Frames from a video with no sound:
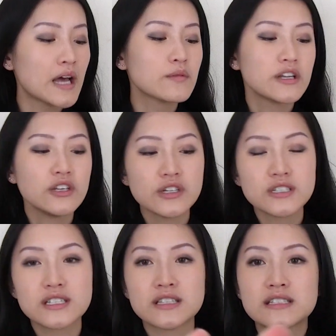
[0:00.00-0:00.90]
But I'm going to
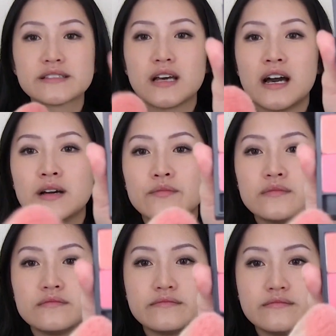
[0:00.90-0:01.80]
use this
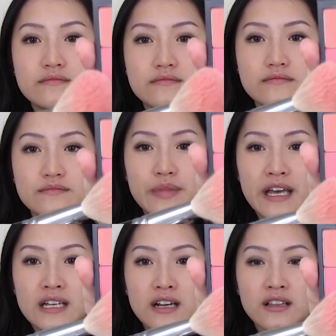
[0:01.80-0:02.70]

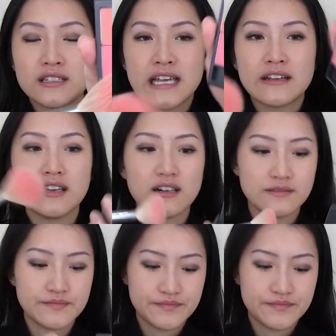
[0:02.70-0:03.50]
pink colour down here.